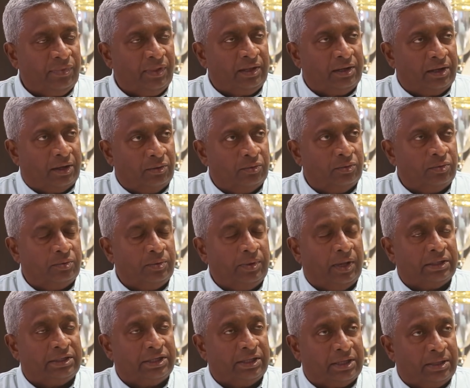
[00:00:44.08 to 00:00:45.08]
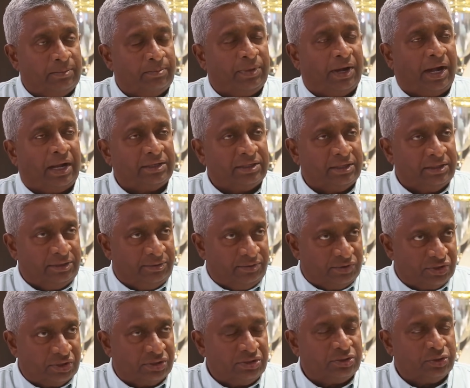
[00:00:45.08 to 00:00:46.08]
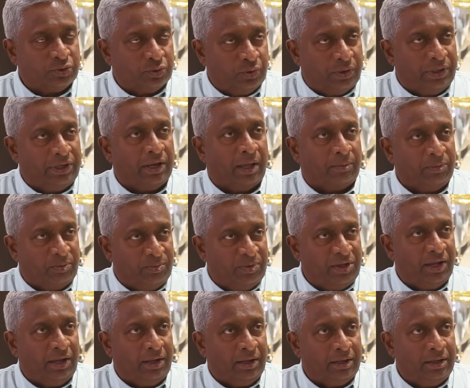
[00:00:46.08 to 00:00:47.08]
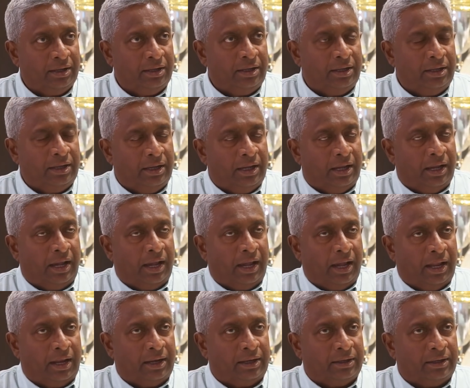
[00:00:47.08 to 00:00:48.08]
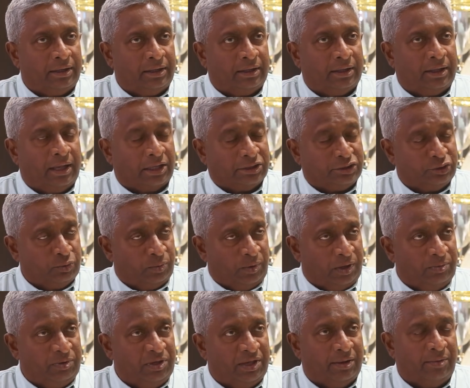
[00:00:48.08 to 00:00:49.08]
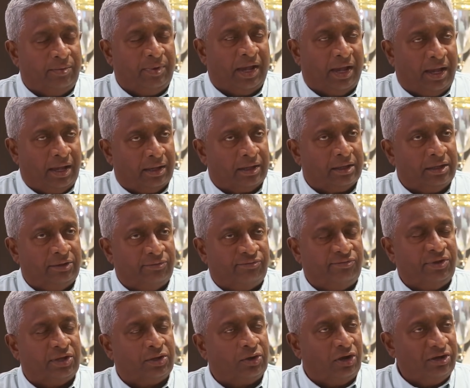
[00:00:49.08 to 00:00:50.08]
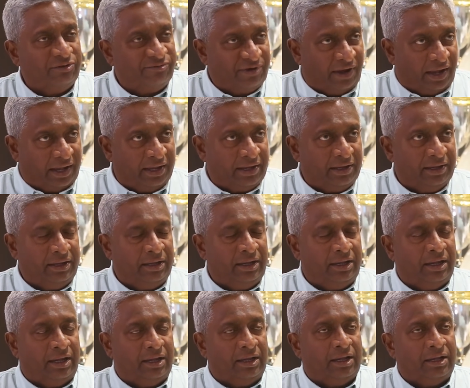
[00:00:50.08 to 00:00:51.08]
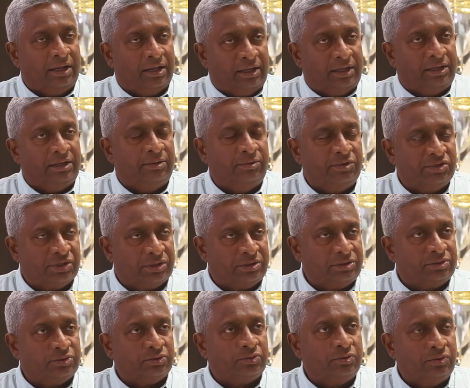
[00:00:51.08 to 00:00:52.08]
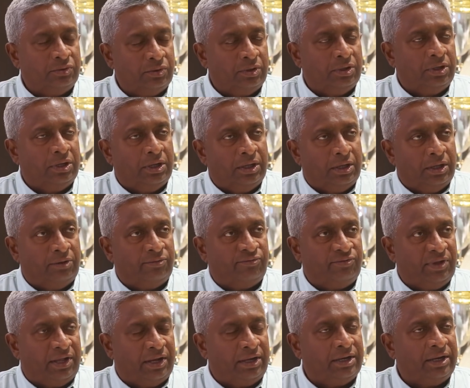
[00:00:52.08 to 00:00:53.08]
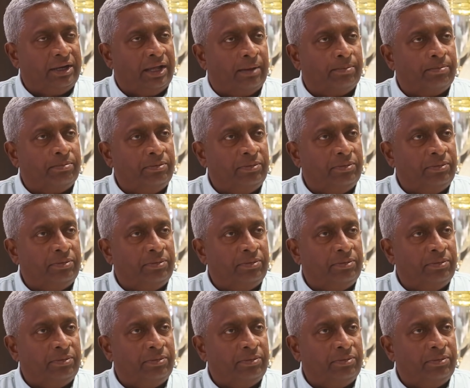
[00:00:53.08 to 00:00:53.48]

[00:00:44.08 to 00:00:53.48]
Now we are taking part in Division 2 in Namibia, and as you may be aware, if we qualify in Division 2, if we end up